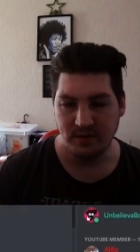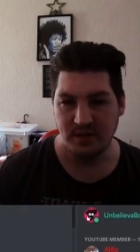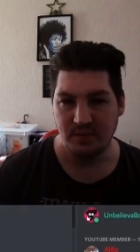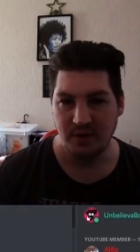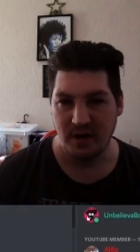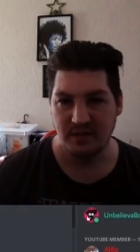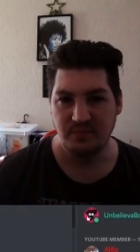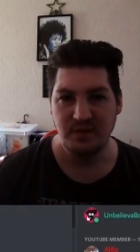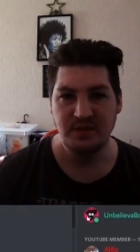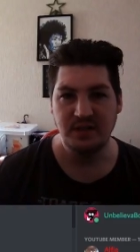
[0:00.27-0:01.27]
up guys,
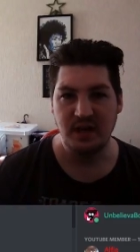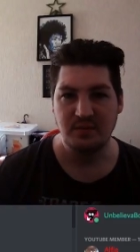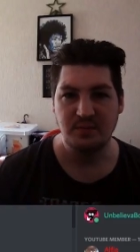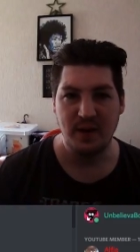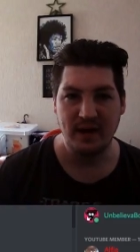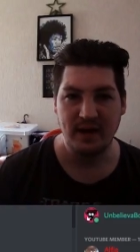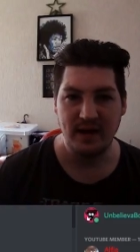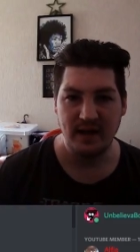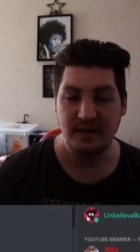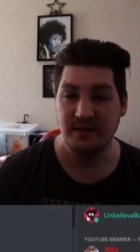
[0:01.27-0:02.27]
Mr. Gimms back
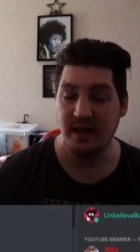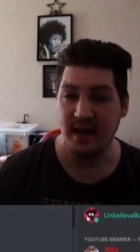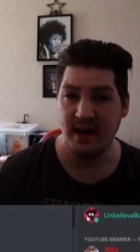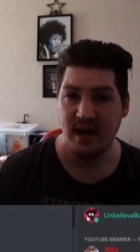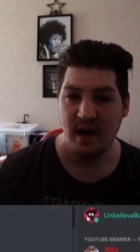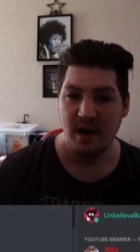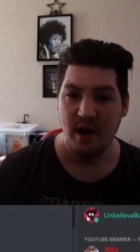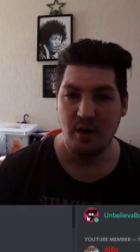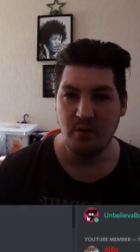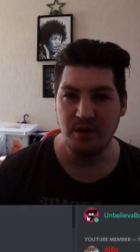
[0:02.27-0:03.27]
again and today
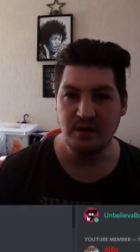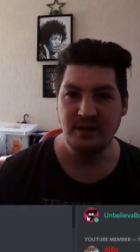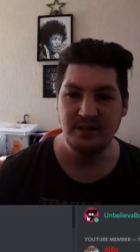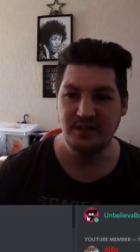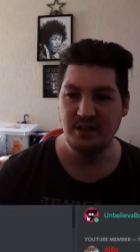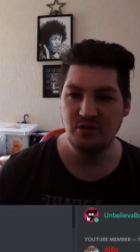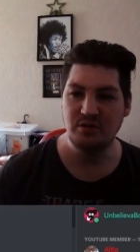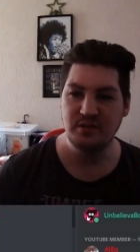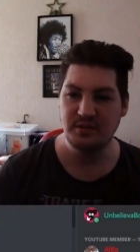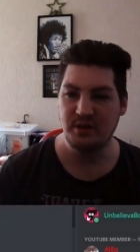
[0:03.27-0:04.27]
I want to continue
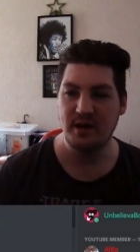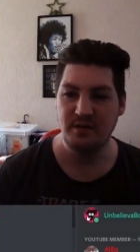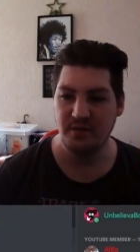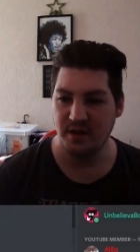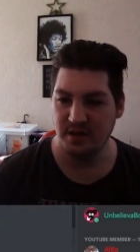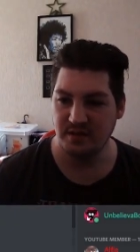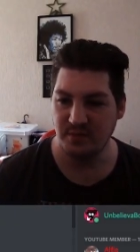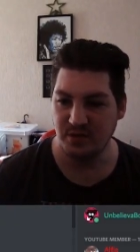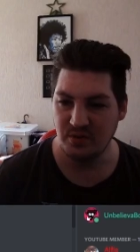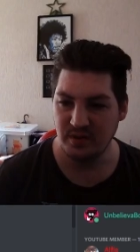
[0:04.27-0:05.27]
this line of videos I've
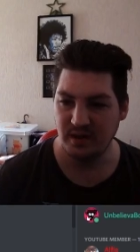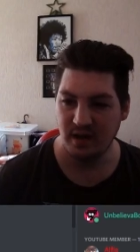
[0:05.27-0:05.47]
been doing.